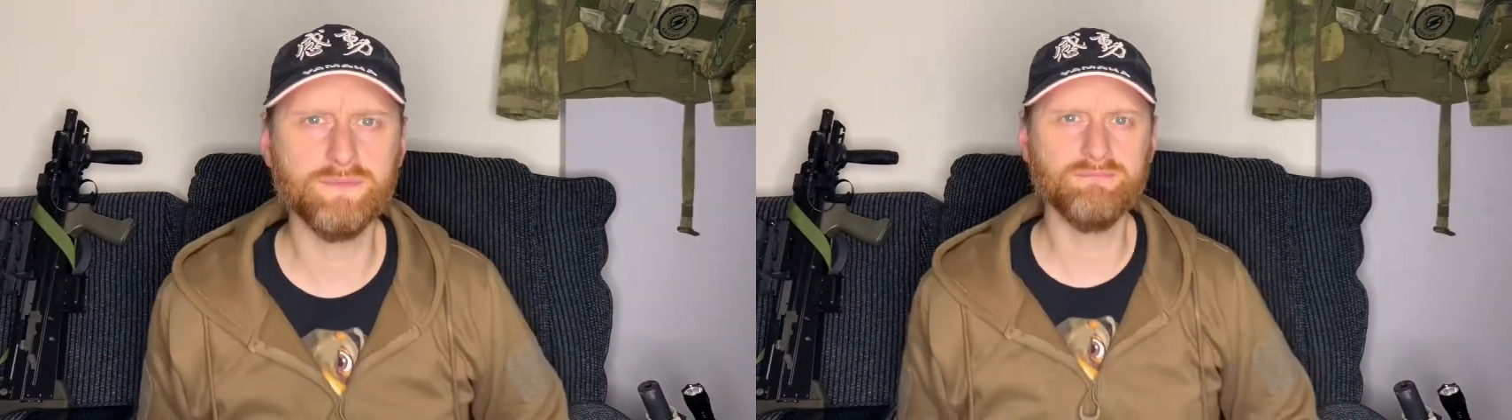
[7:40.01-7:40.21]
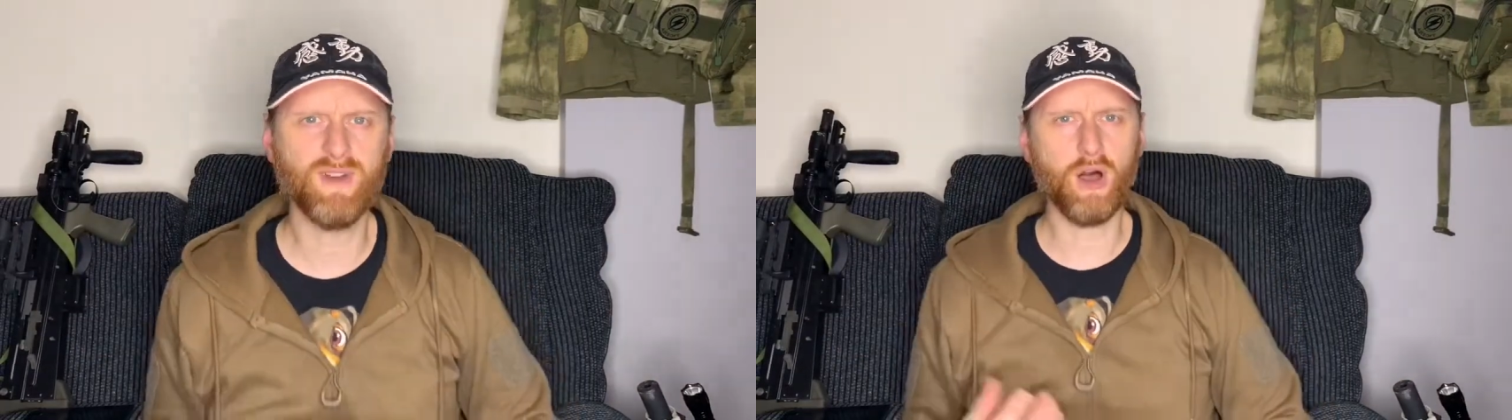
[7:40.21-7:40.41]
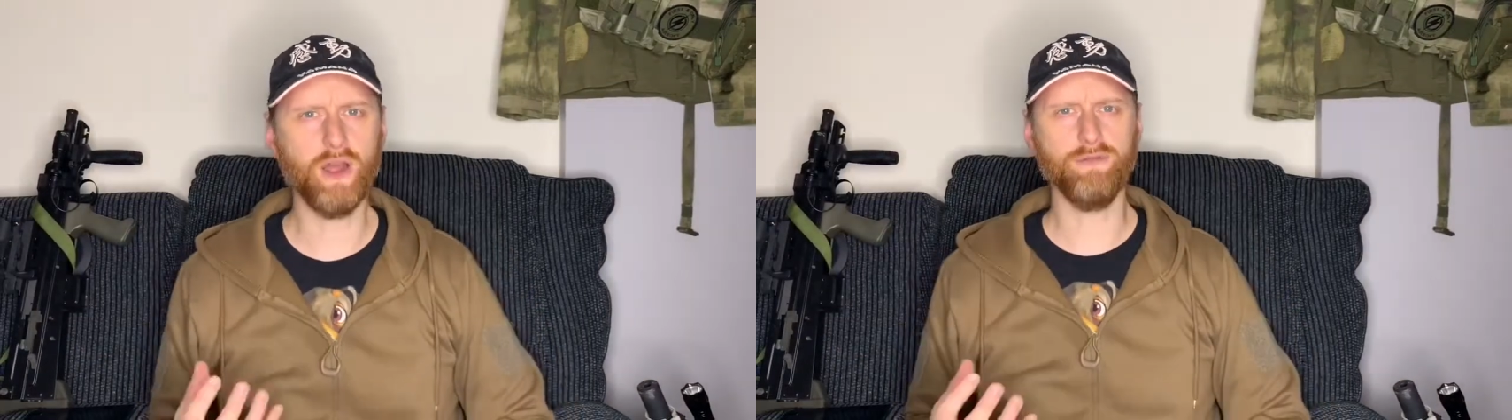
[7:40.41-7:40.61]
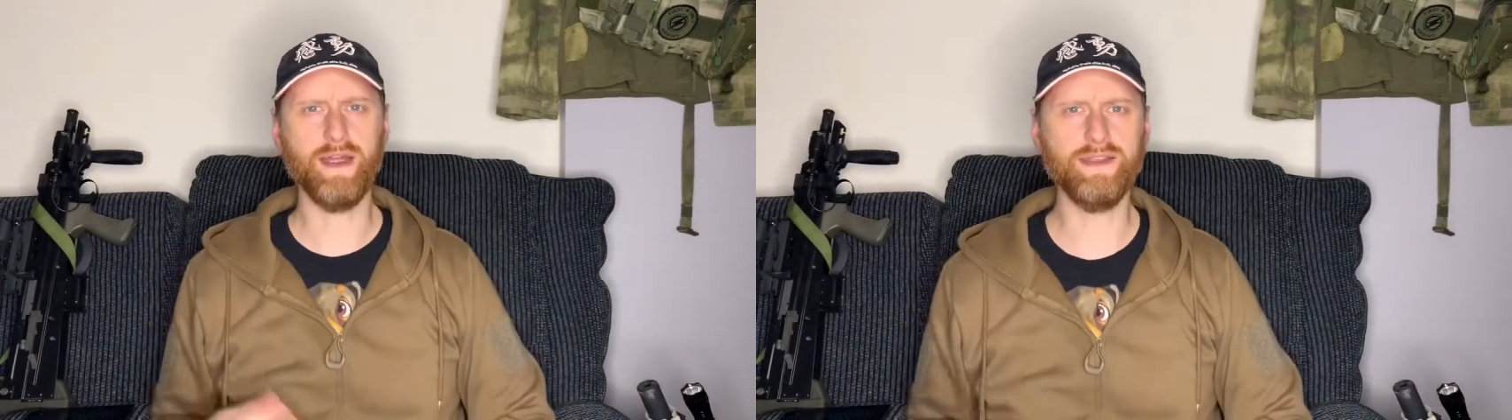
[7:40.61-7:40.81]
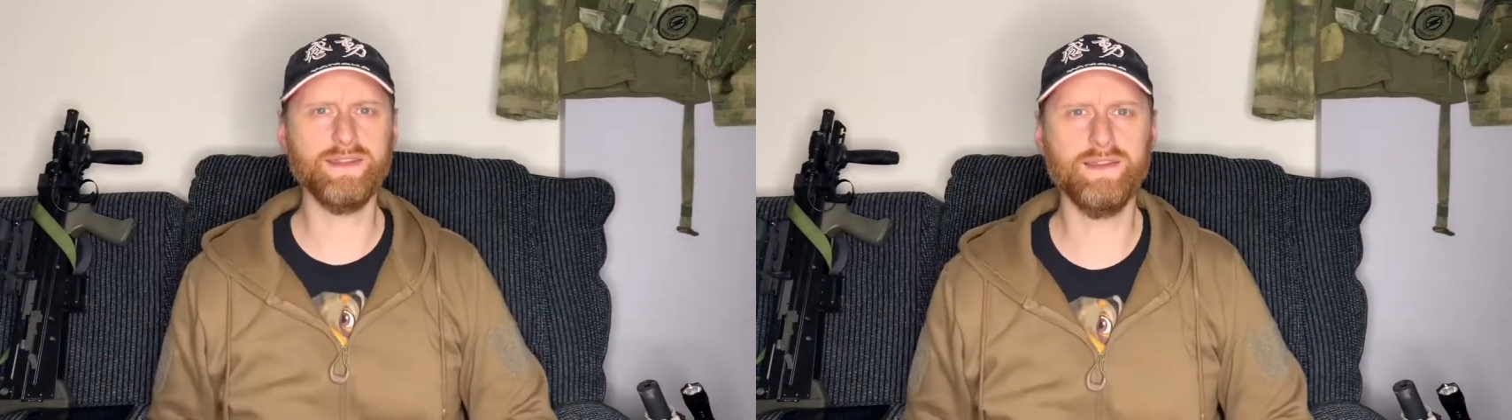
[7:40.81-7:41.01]
high
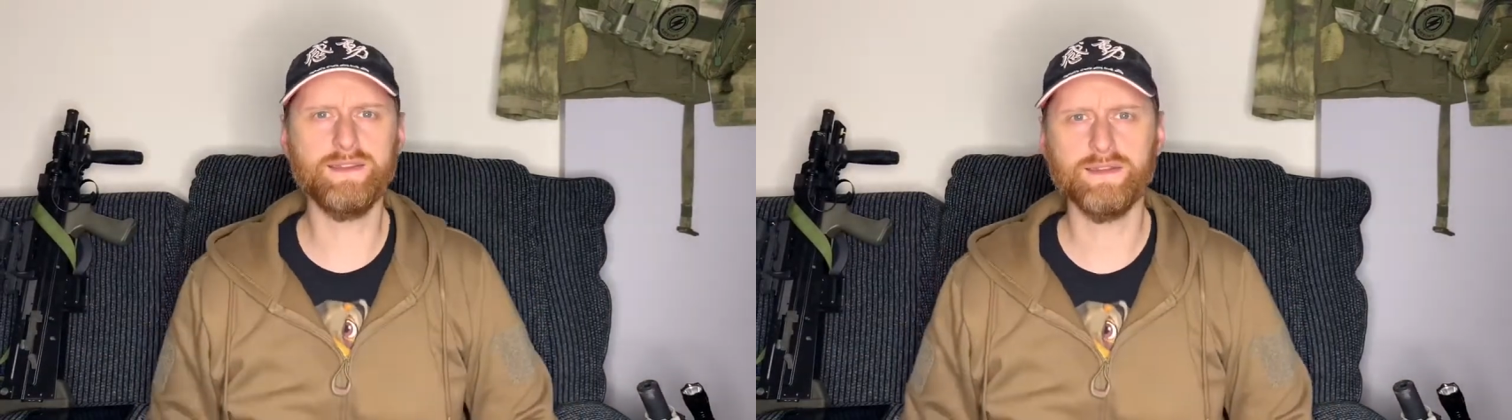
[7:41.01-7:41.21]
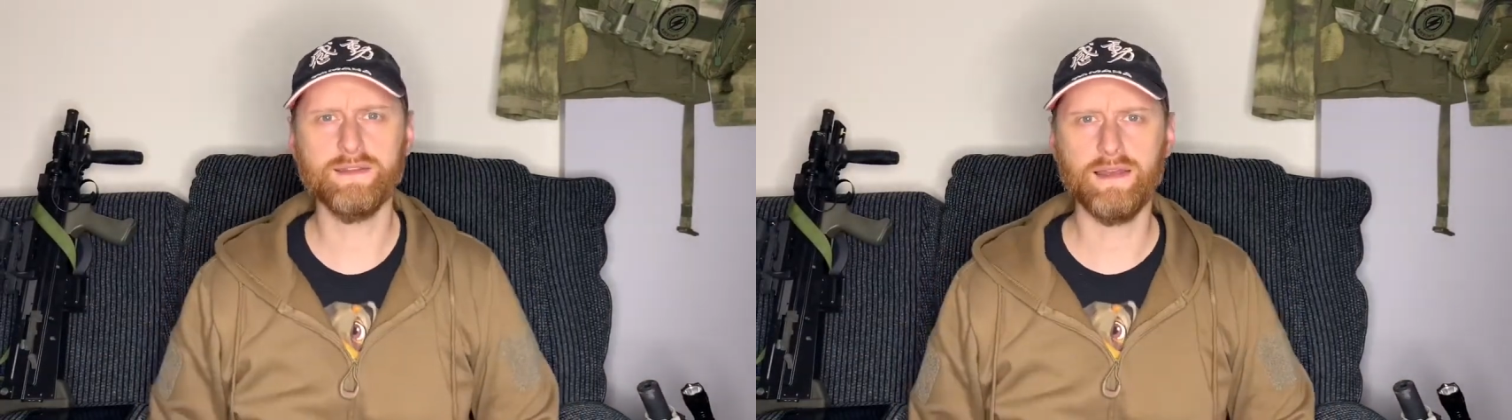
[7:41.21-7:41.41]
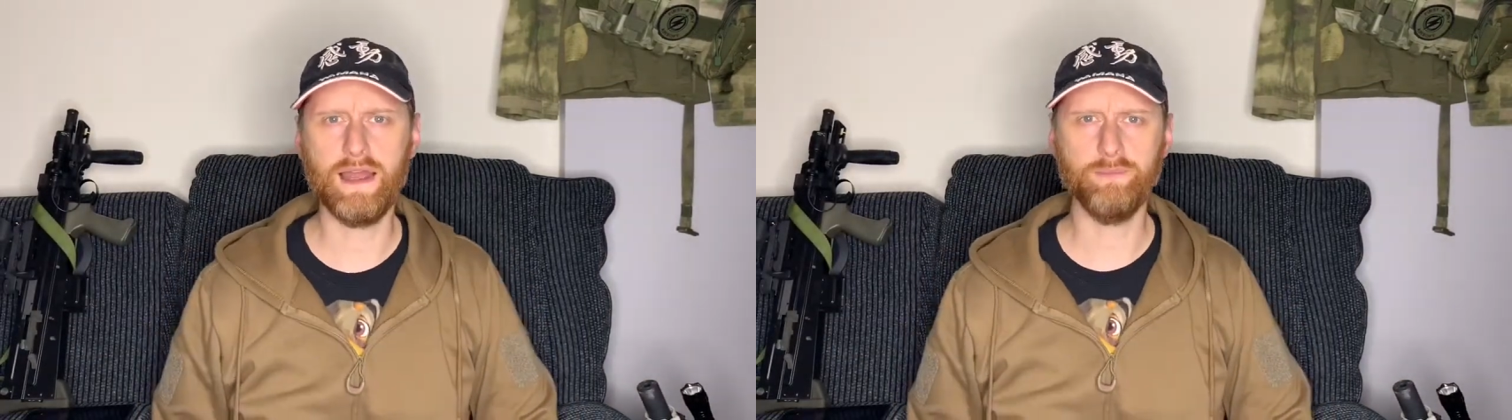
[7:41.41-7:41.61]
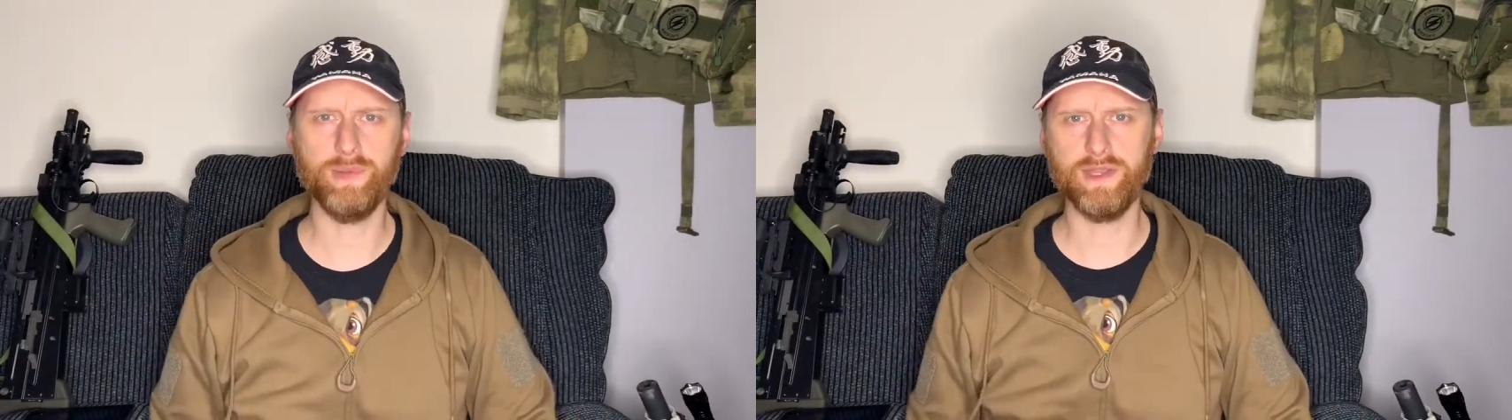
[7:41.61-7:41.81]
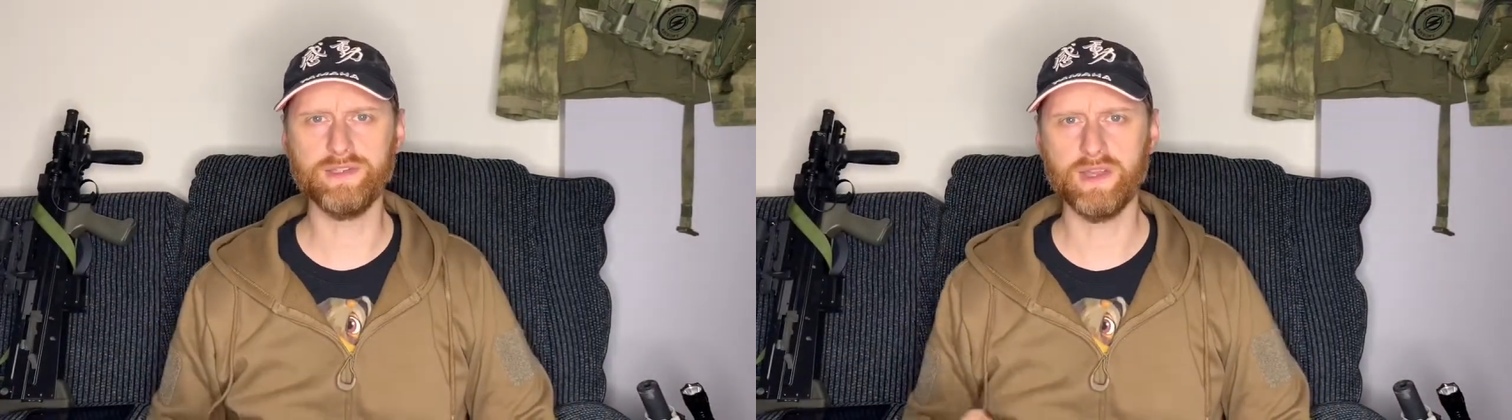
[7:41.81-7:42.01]
rated
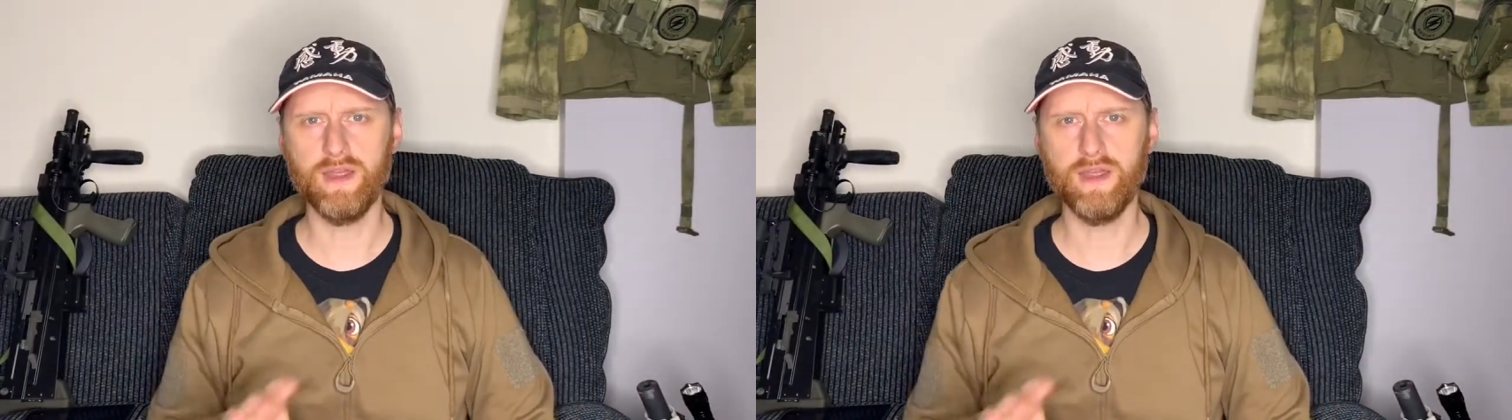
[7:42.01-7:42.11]
ampage